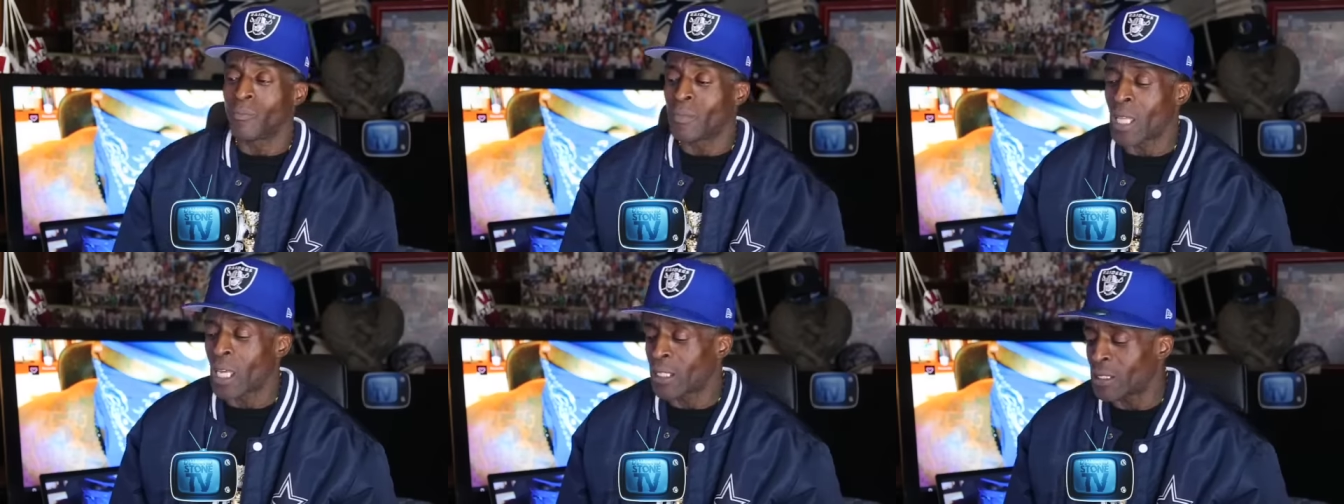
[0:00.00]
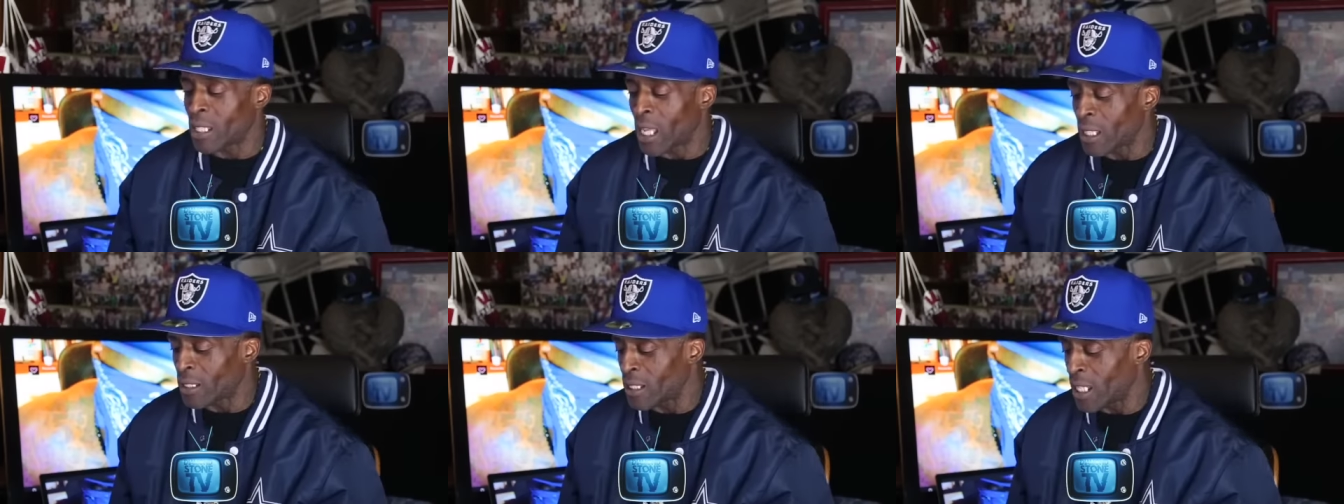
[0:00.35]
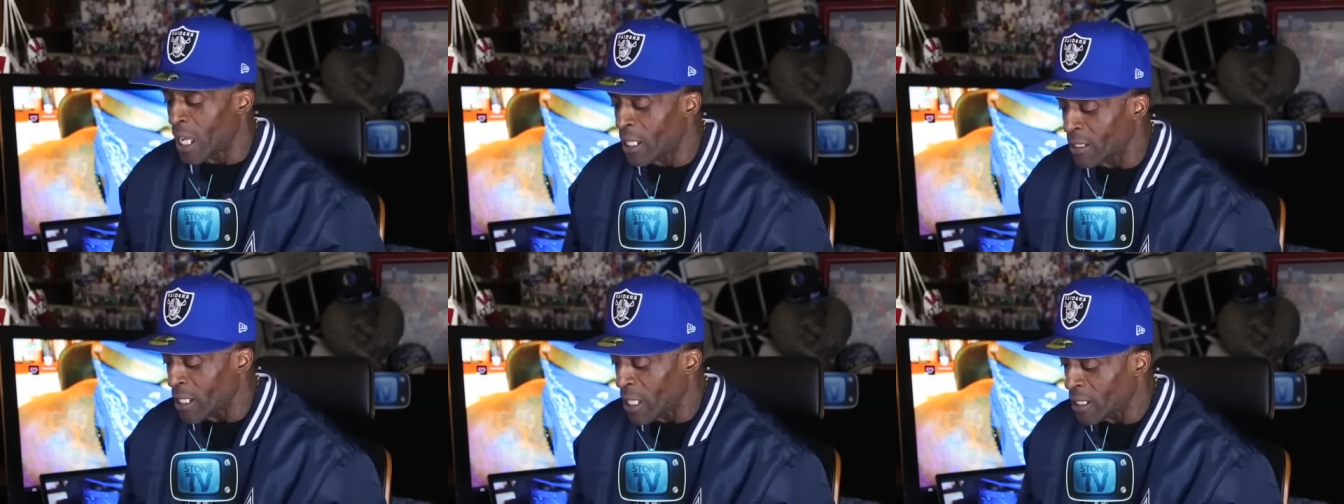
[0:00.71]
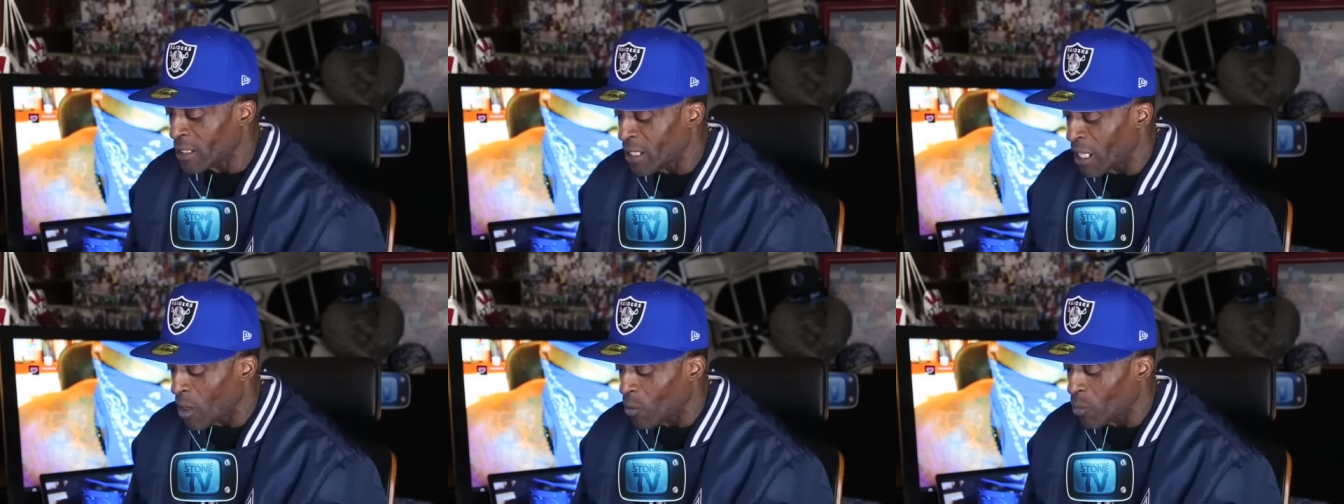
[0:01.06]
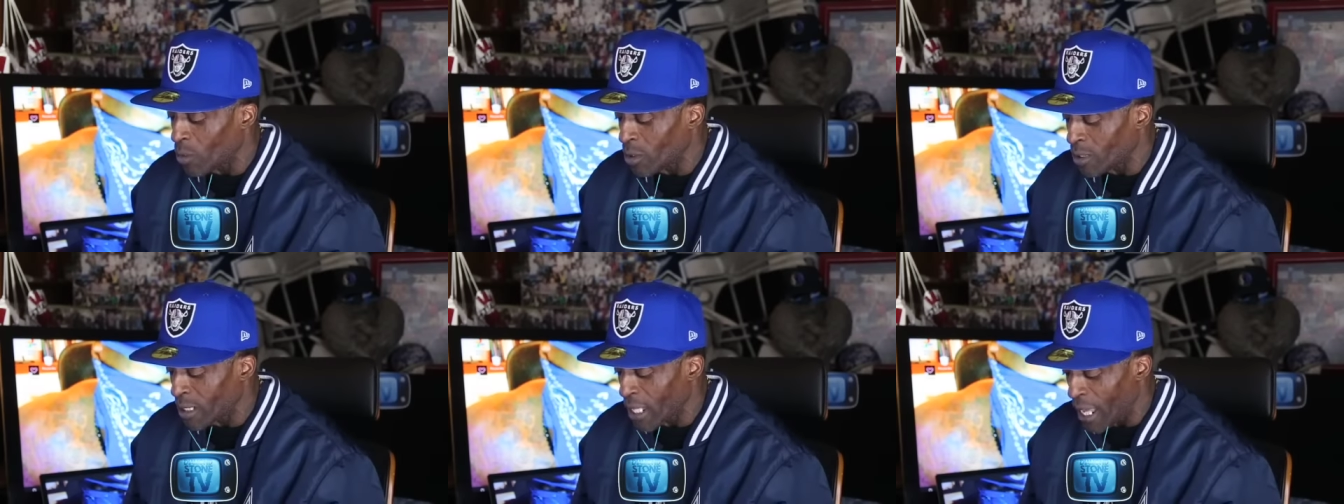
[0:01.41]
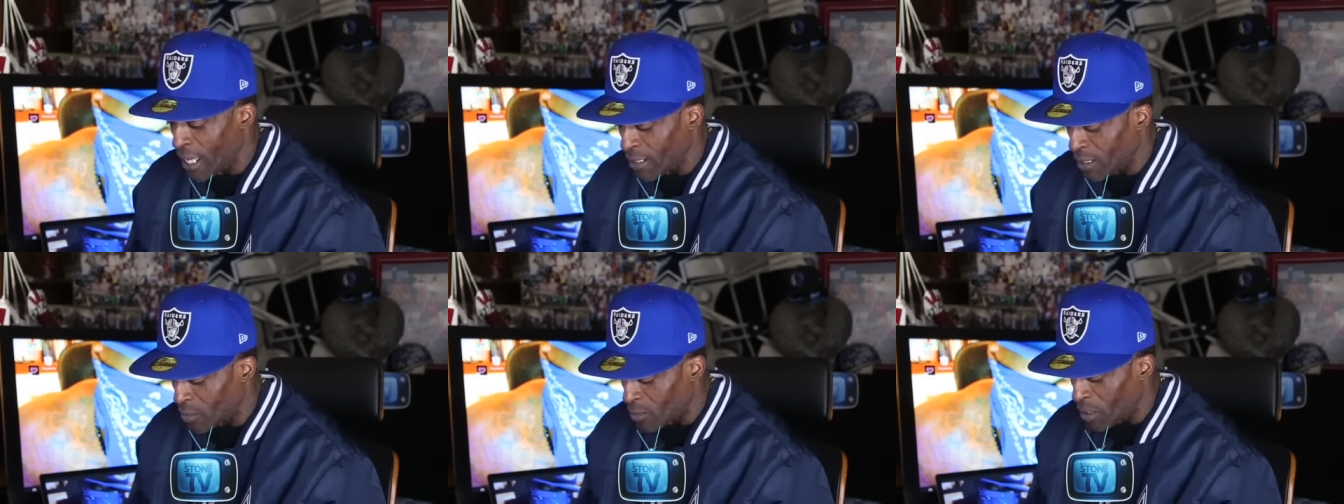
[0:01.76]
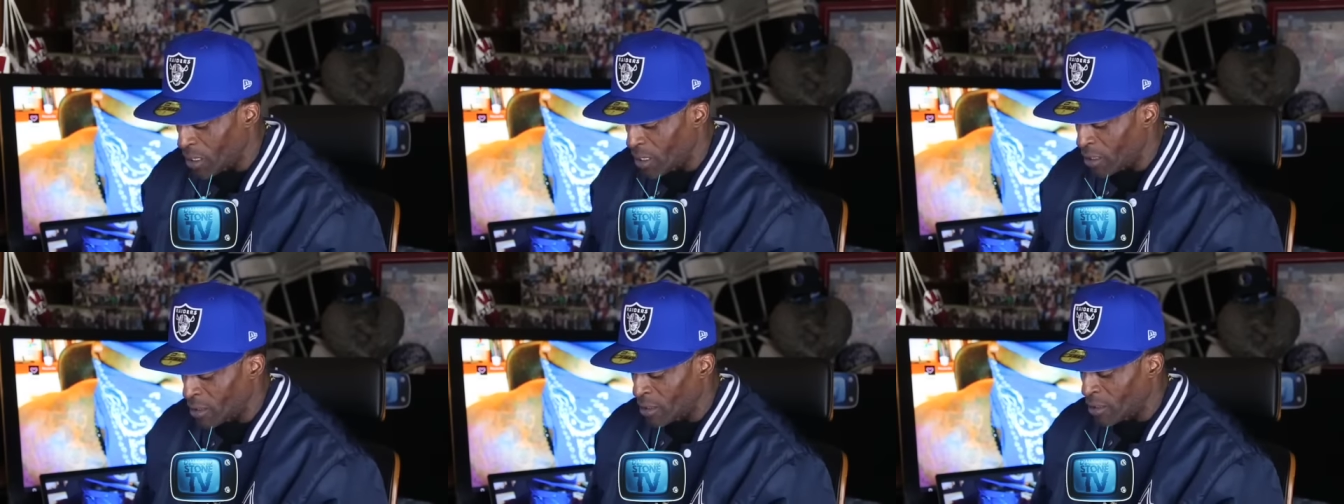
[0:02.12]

That's not 1,000, man.